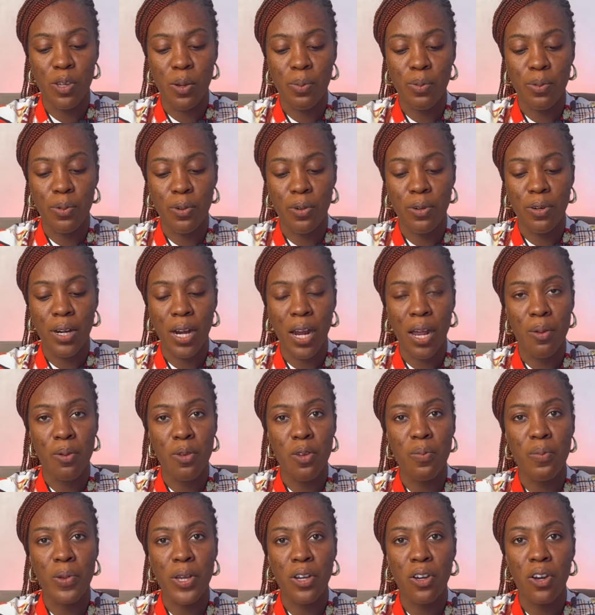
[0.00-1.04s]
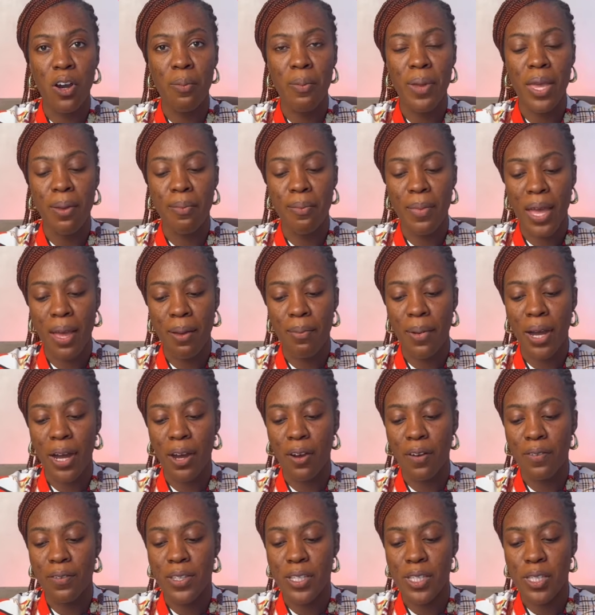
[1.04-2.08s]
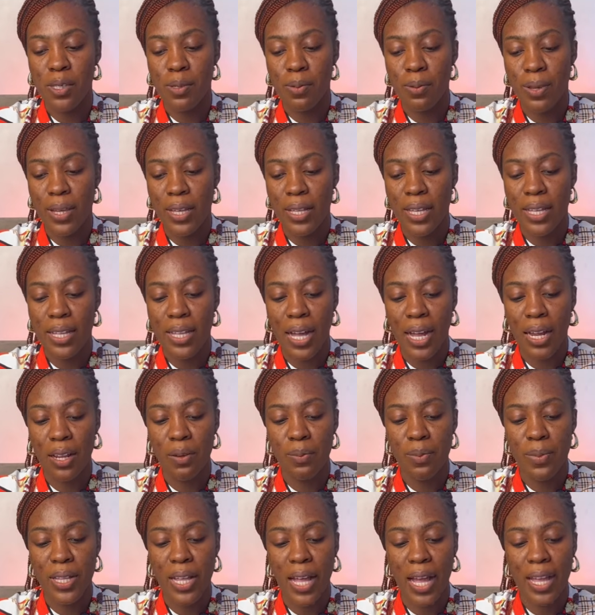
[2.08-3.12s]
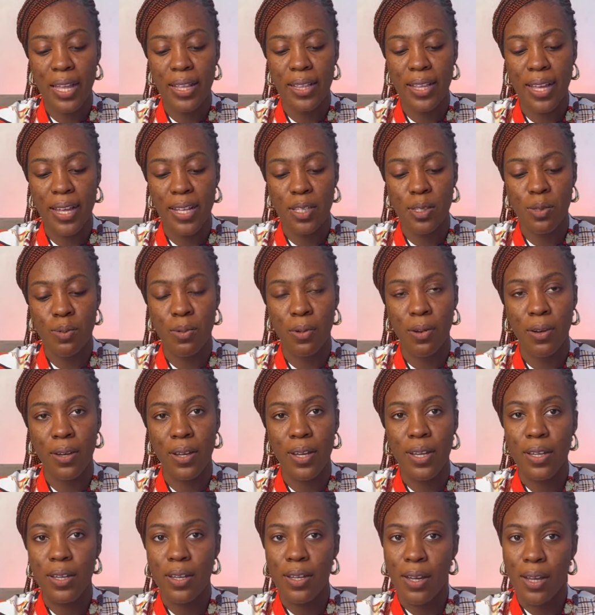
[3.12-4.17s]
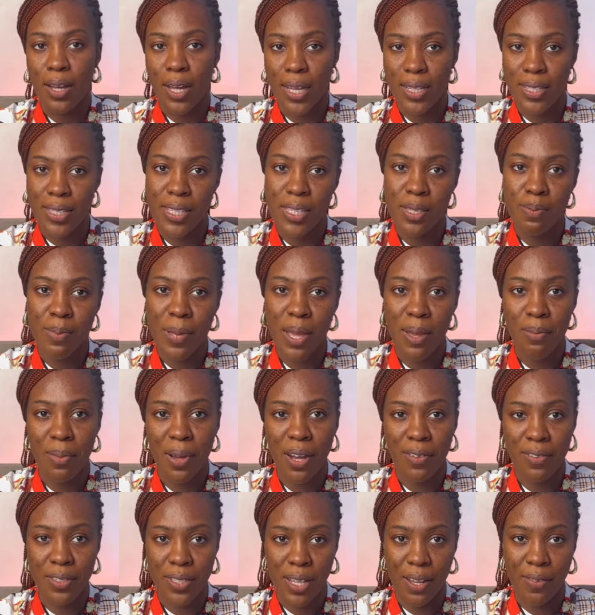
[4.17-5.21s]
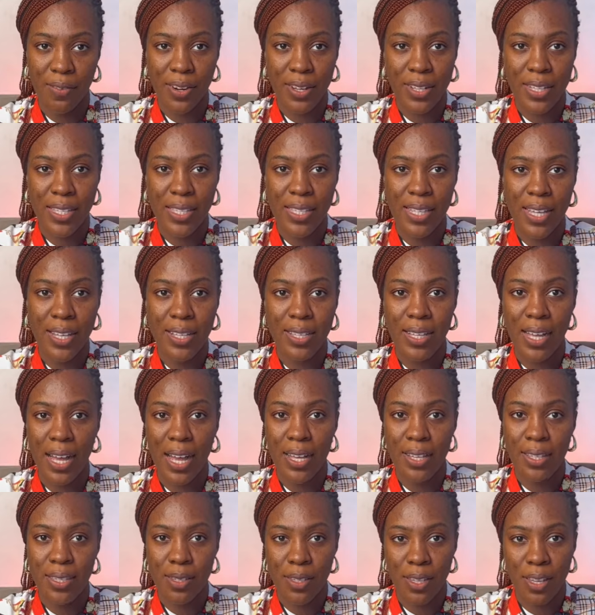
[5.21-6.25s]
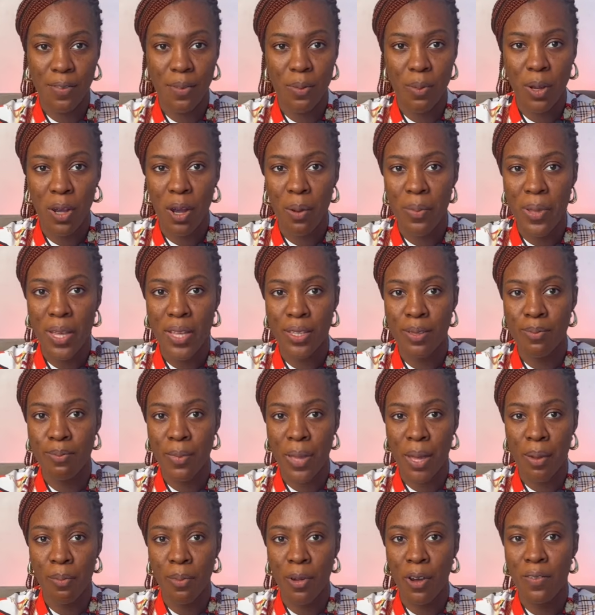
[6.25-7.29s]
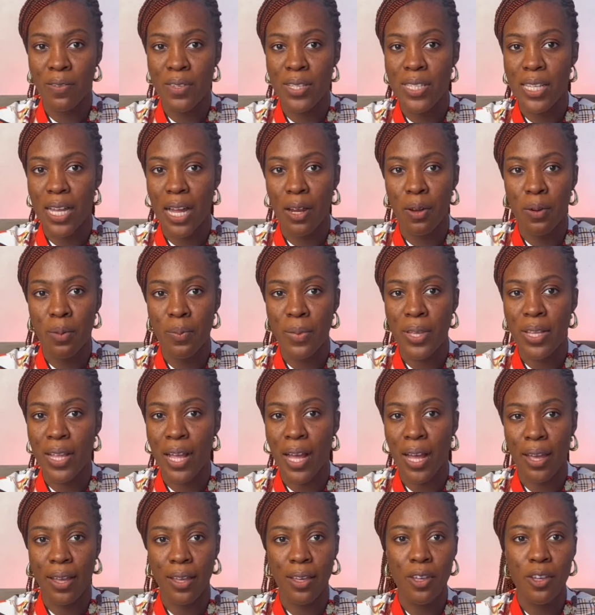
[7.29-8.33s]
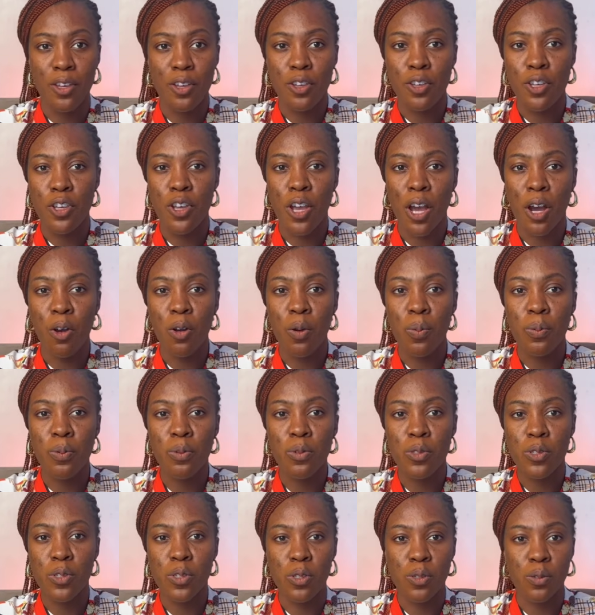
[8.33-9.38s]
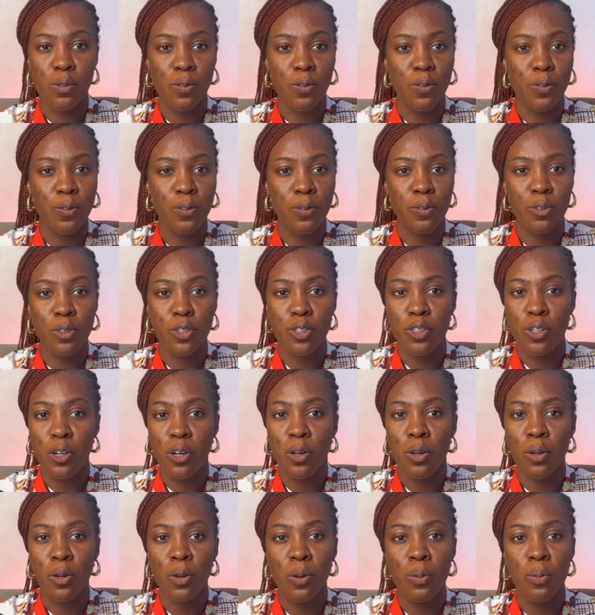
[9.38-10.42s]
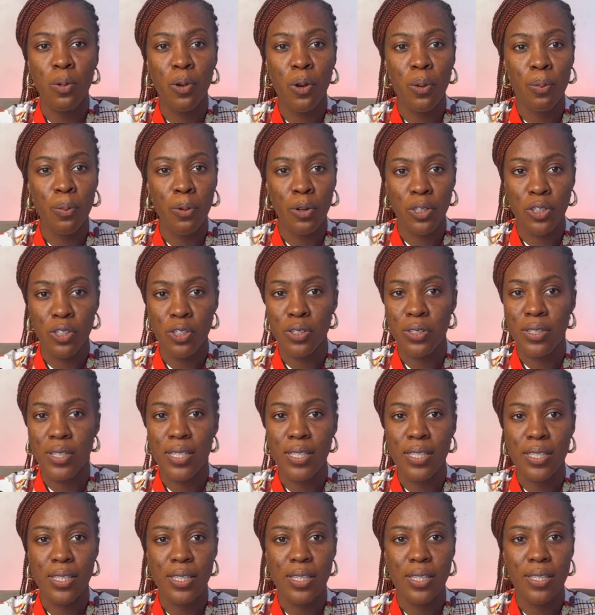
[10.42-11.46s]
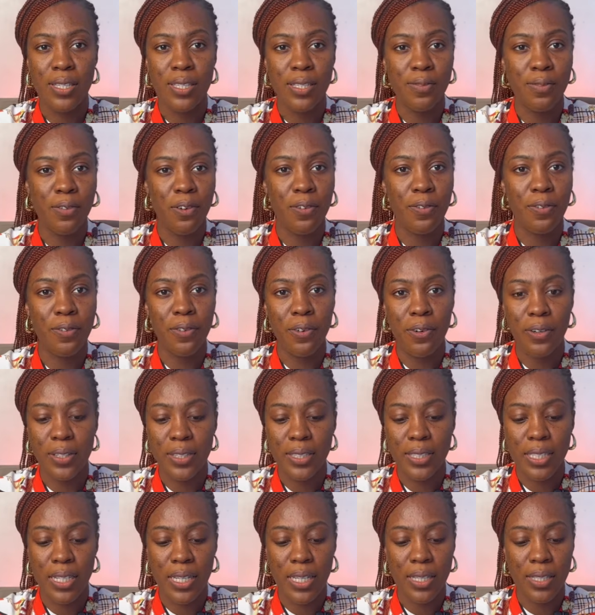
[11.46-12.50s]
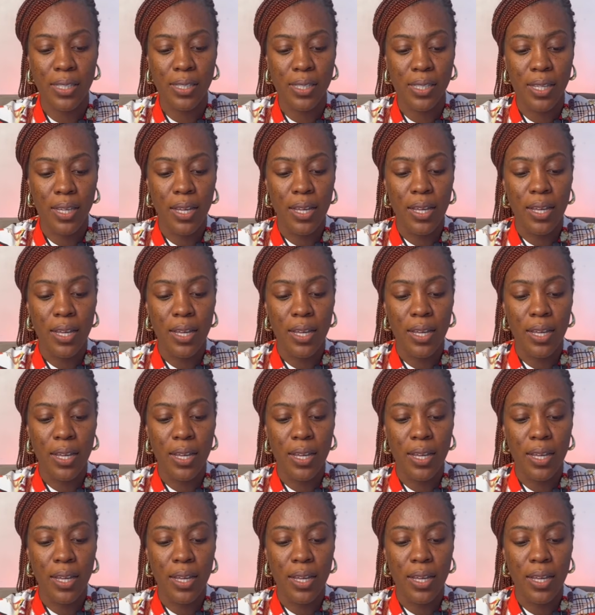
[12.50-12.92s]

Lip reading: your program, you become a member of the Sweden Alumni Network. As this member, as I've already said, if you become a member of this alumni, you are open to future global opportunities for fundings.